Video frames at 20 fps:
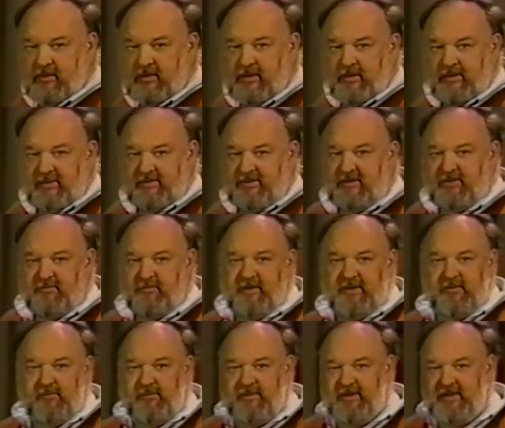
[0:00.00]
Because this
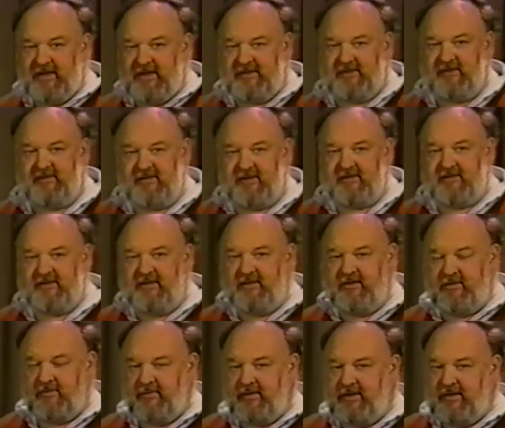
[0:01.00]
means when you got to 16
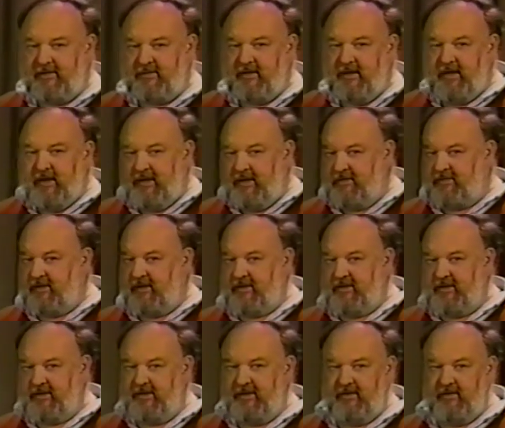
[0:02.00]
degrees and you
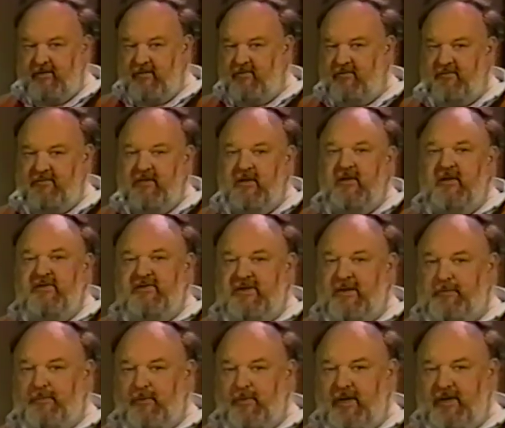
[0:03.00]
started to get a little
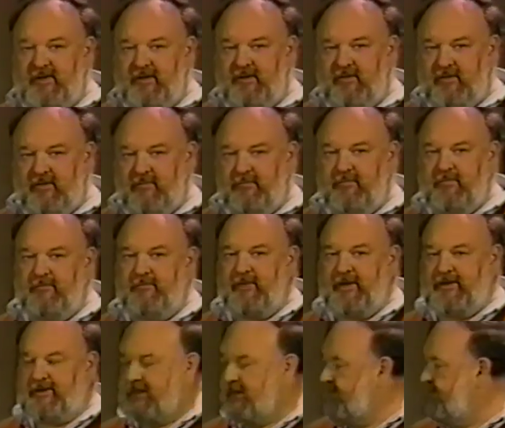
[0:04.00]
separation, a little
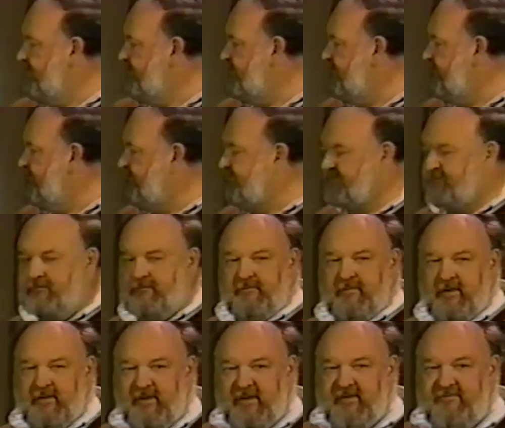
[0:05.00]
breakdown of
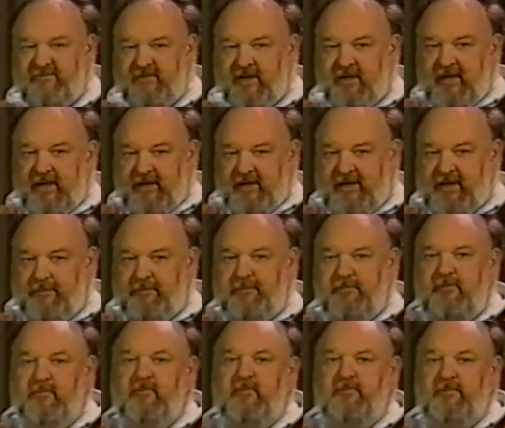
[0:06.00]
lift, and kept
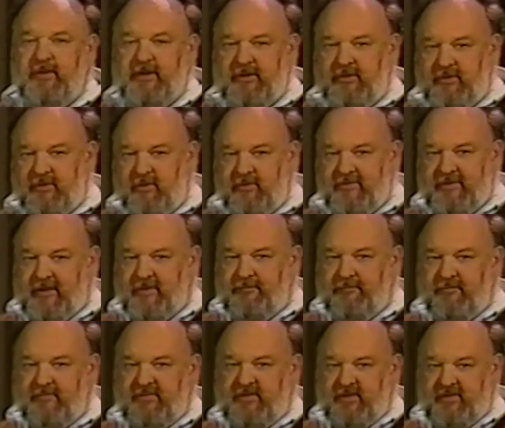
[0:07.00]
bringing the nose
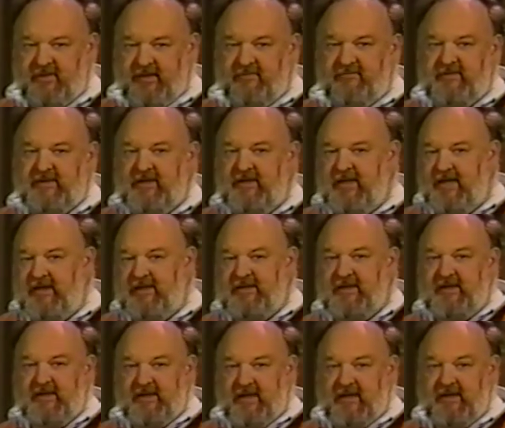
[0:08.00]
up to 17,
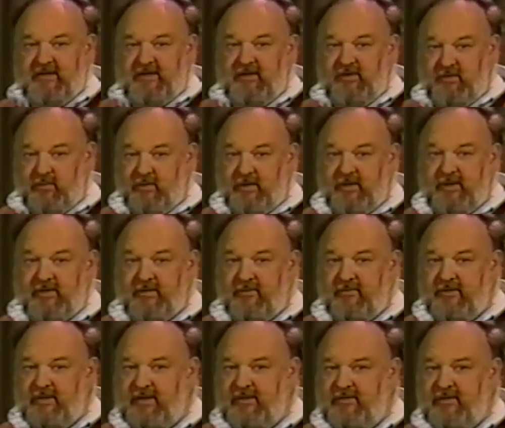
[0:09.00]
18, 19, 20
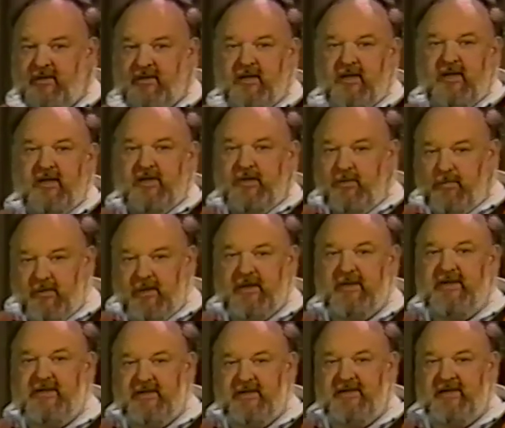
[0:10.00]
degrees, you
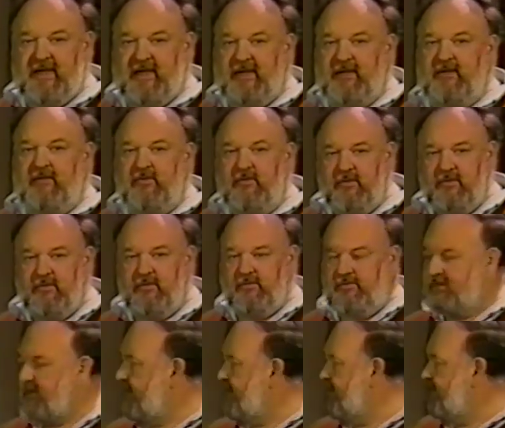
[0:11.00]
really did not
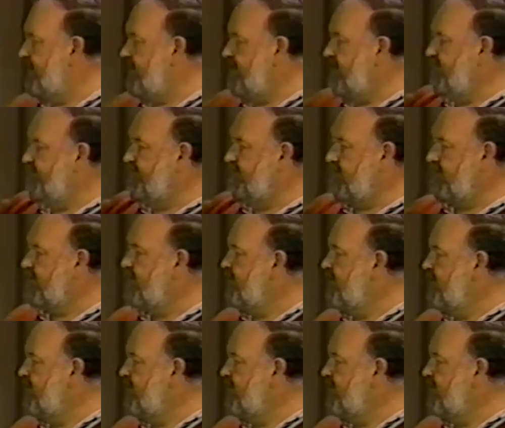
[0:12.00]
lose any of your